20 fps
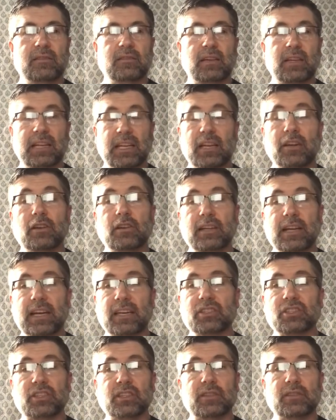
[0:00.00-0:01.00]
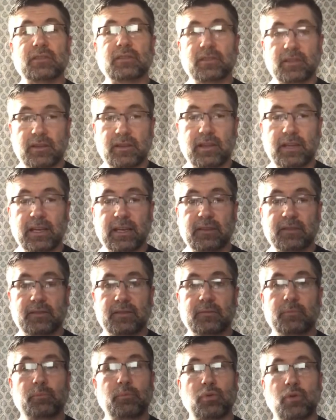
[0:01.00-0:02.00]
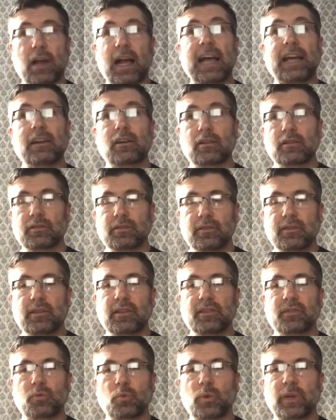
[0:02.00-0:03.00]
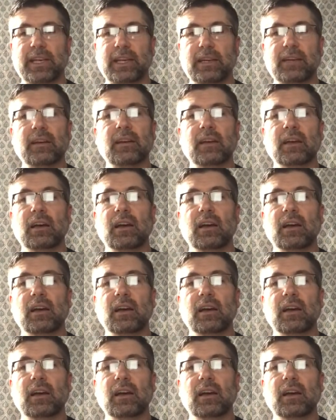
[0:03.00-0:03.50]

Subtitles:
an introduction to this prior to this week.